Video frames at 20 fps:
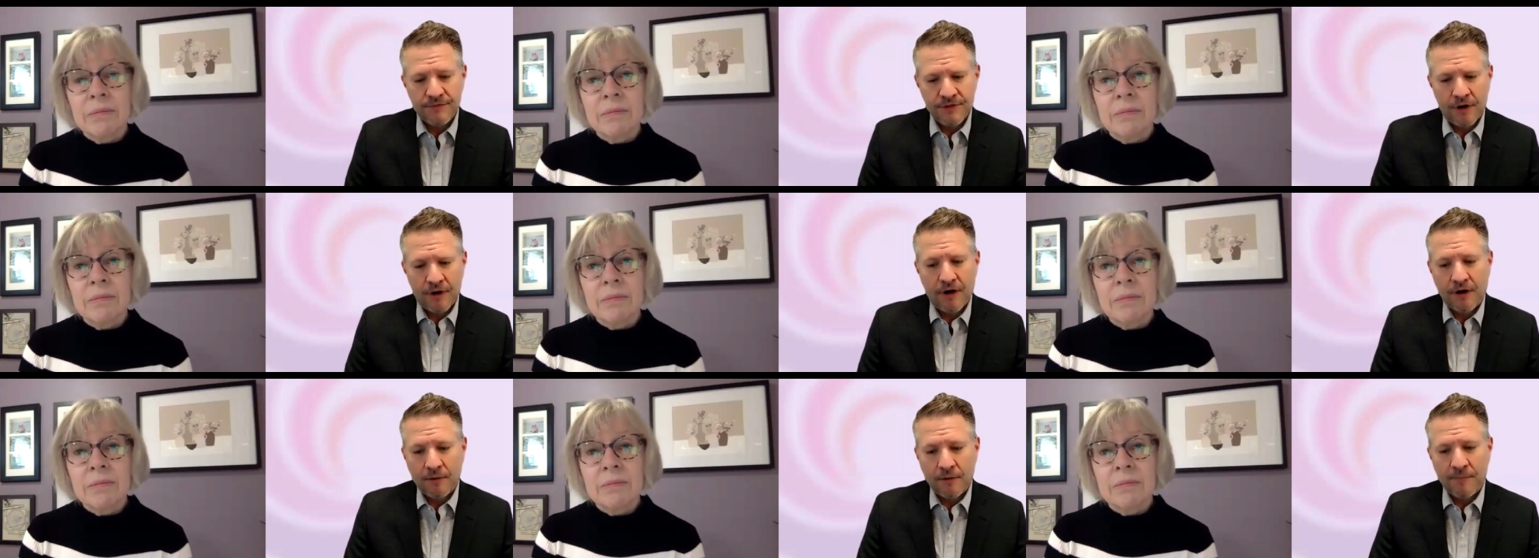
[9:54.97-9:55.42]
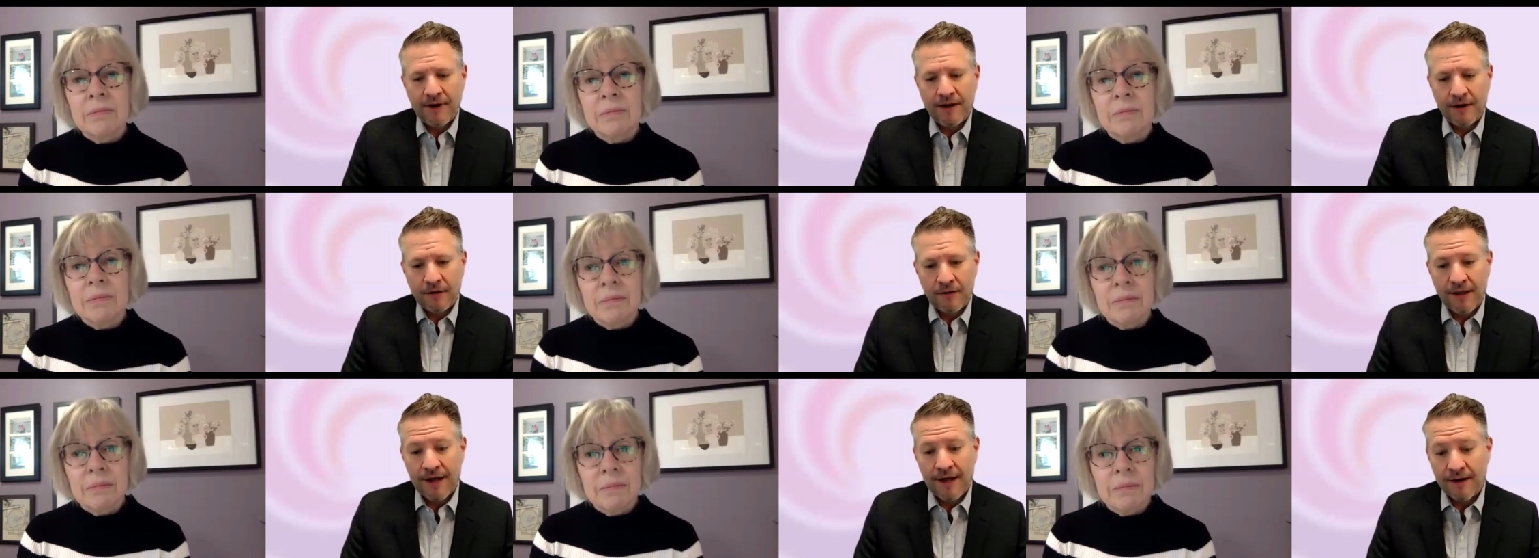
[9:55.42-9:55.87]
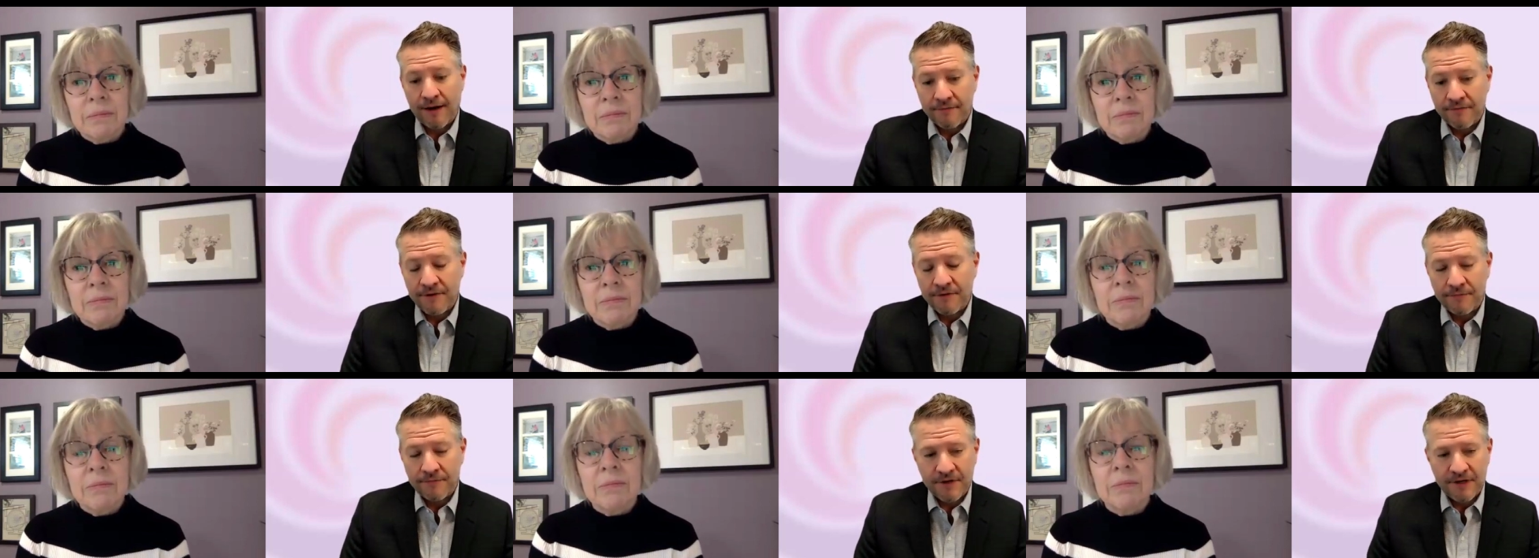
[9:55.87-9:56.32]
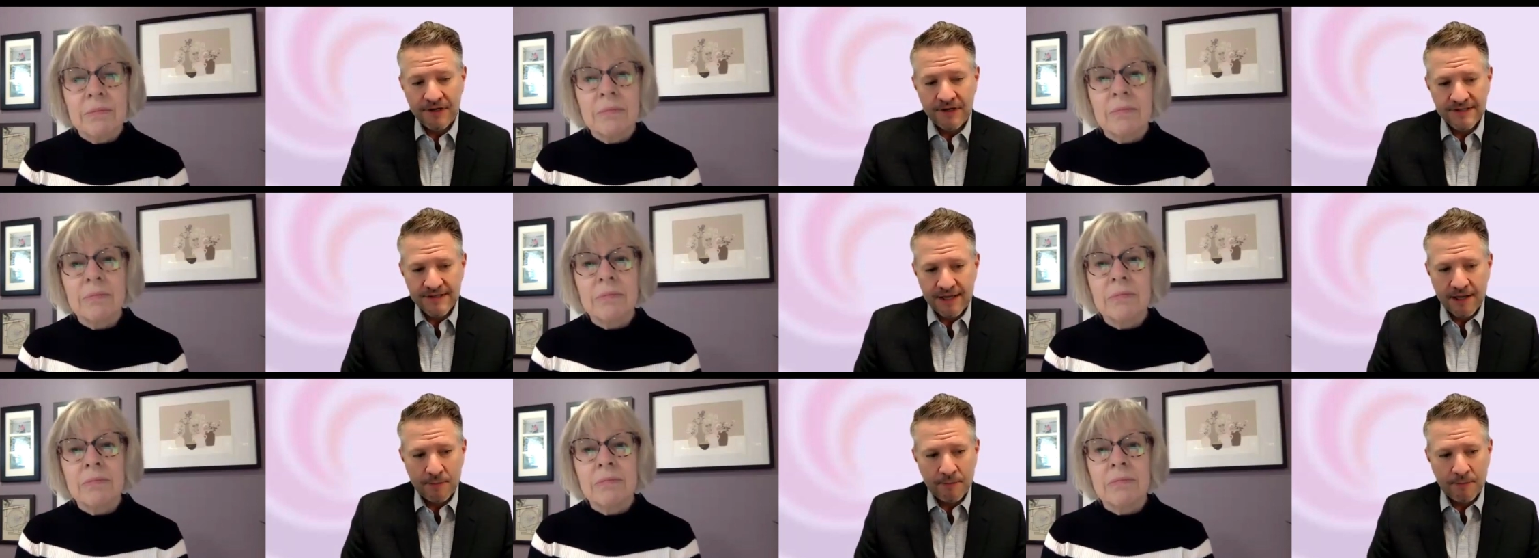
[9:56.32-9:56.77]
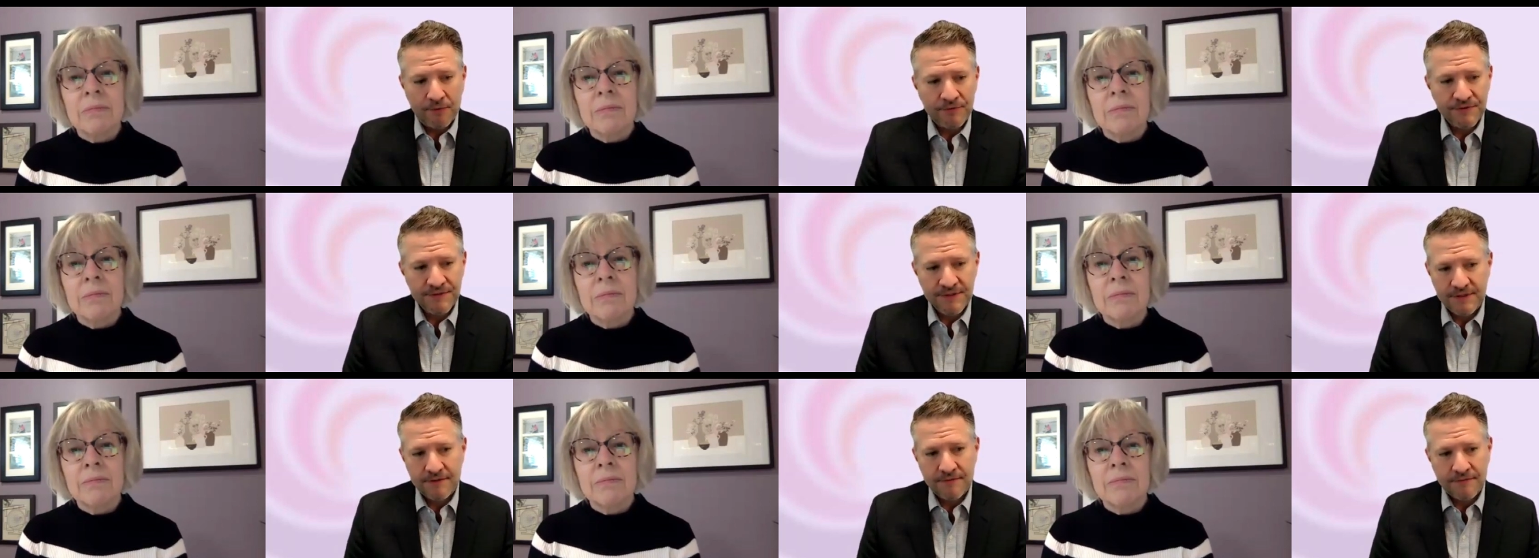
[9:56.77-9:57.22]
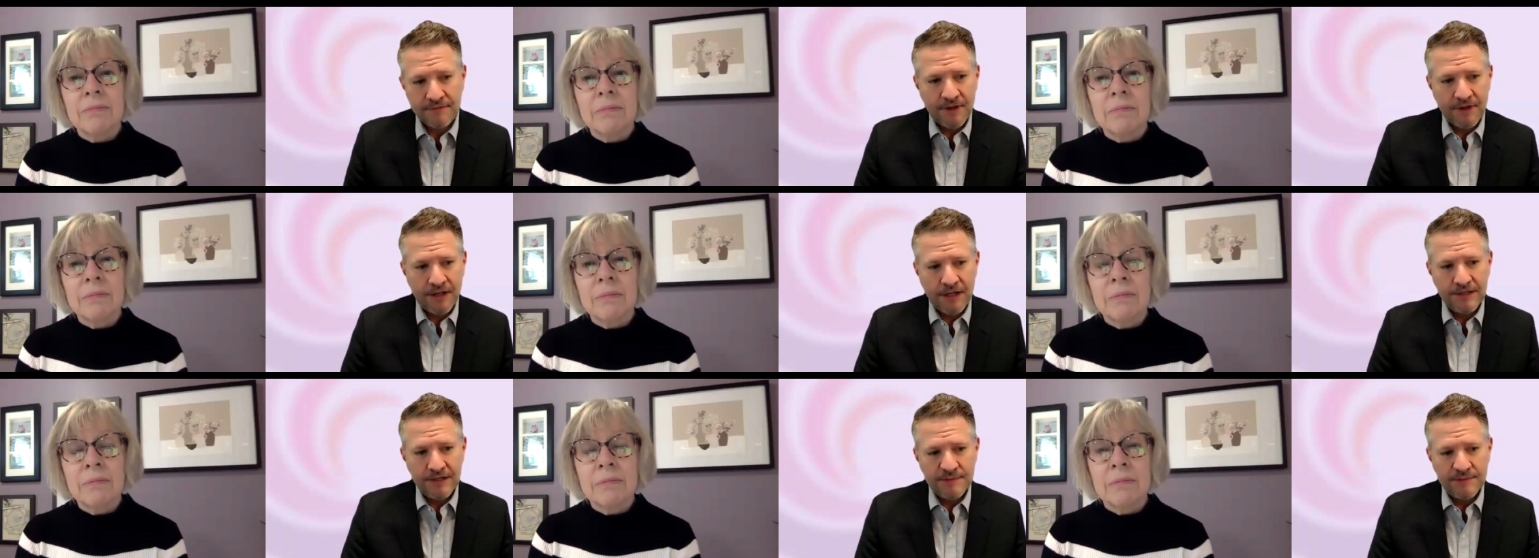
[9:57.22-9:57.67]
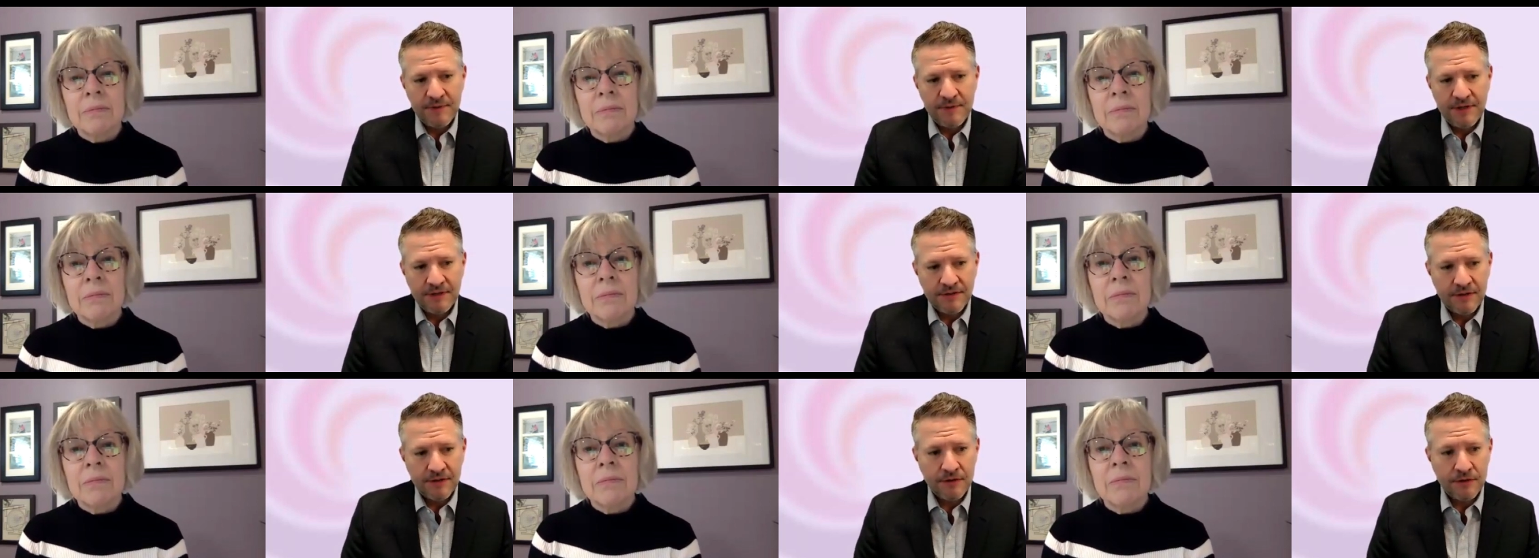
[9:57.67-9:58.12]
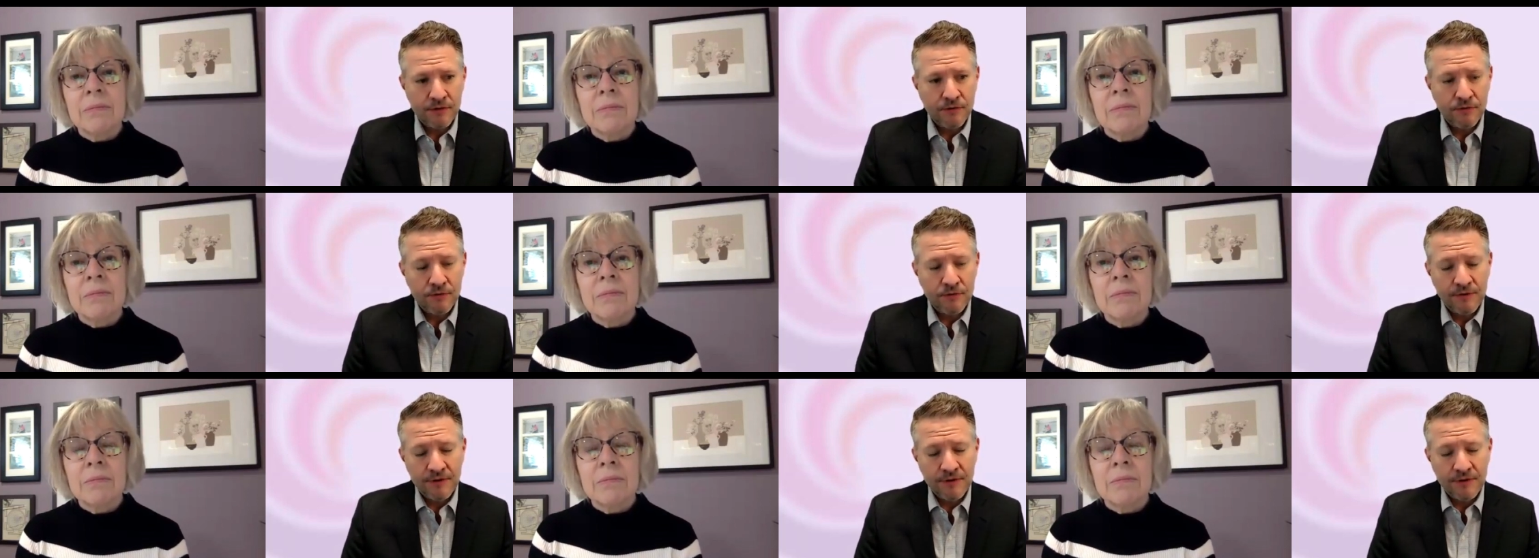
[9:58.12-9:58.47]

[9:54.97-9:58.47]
Speaker 1: talk about a lot of different examples, and if any speak to you,